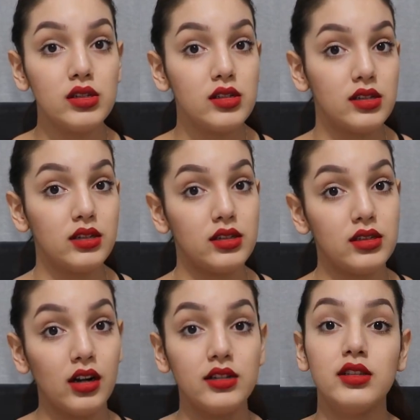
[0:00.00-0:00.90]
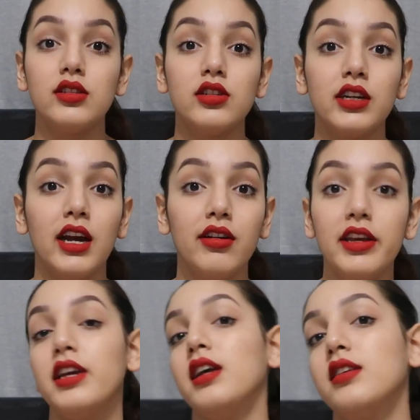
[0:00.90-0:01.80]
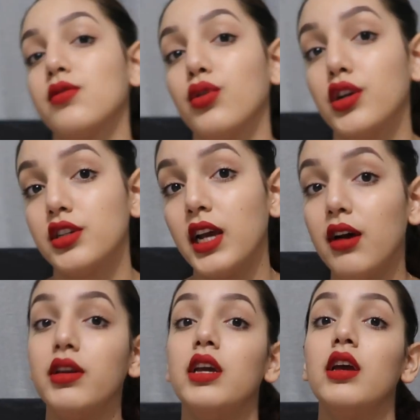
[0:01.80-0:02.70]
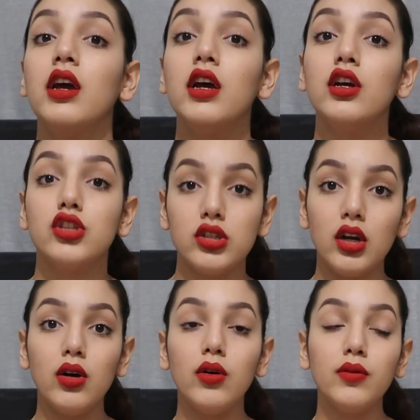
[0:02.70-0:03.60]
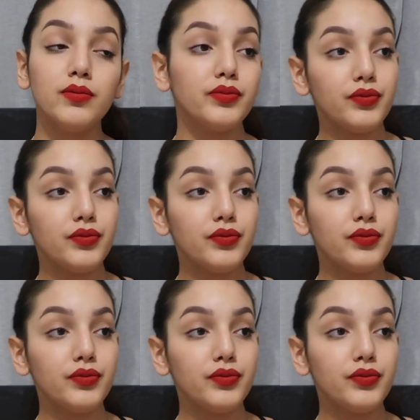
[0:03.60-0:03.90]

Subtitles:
It's this, our sister county is Orange County. So